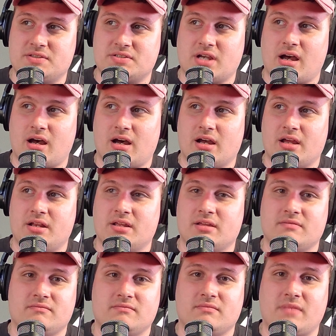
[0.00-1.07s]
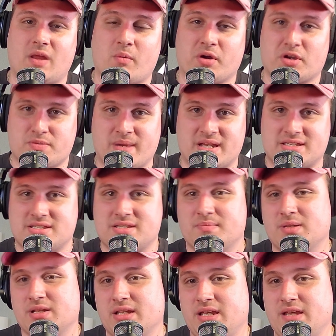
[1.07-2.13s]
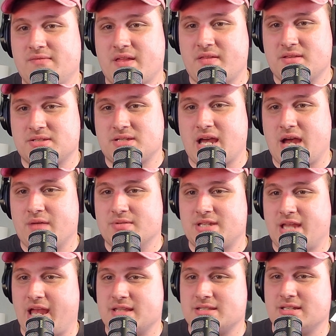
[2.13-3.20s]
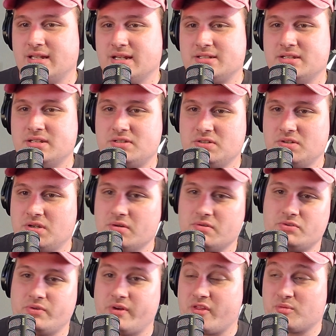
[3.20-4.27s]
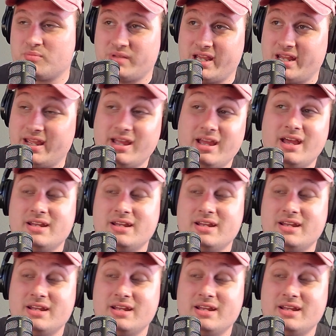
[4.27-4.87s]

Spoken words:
odd that we're expected to believe that this guy was hand selected to go to another planet